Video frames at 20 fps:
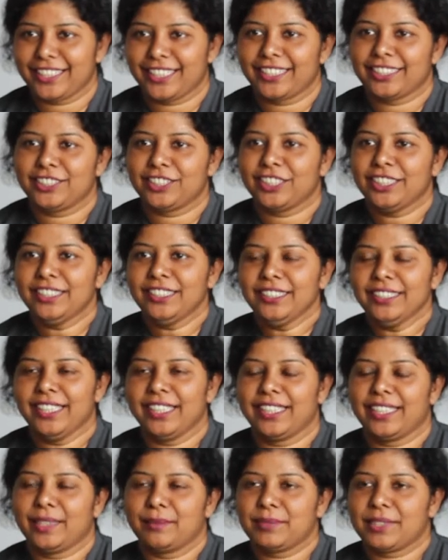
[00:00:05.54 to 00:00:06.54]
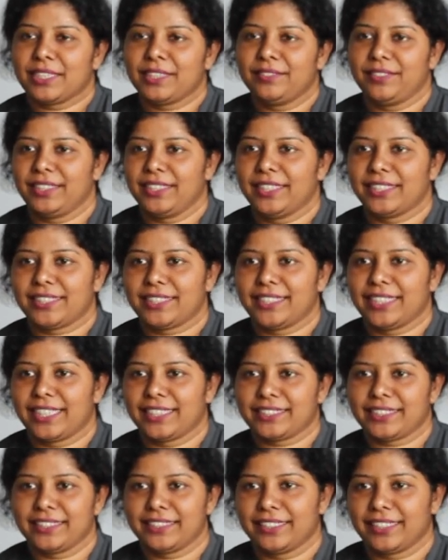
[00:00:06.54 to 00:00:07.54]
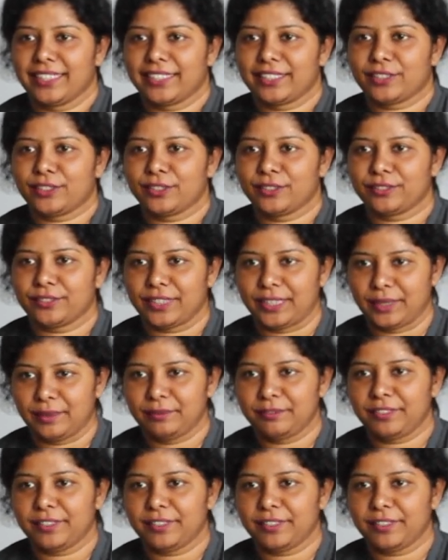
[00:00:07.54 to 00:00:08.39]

Raja, and I'm serving as the National Director of Freedom